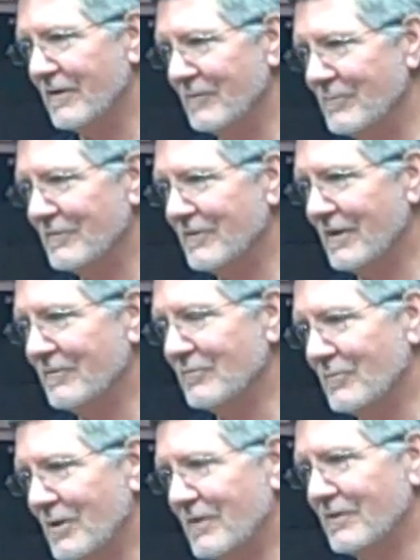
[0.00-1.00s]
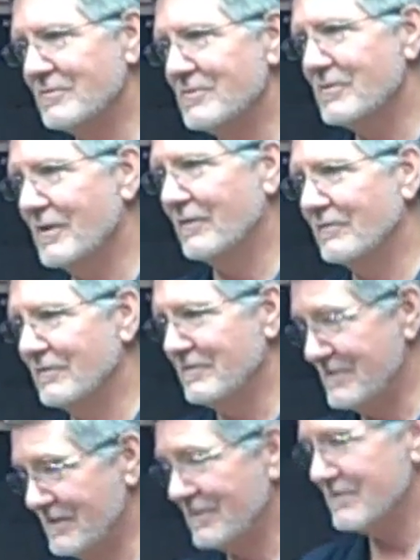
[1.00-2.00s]
Besides, well, in
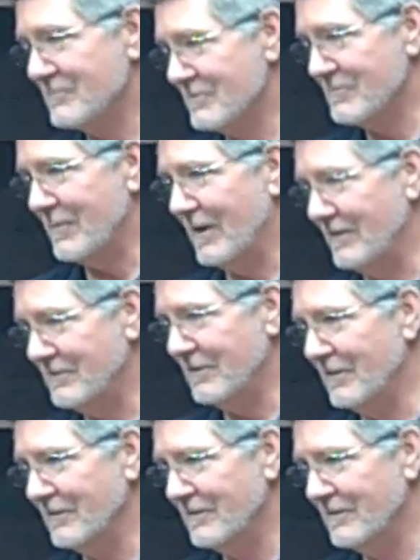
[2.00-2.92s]
2006 was a bad year.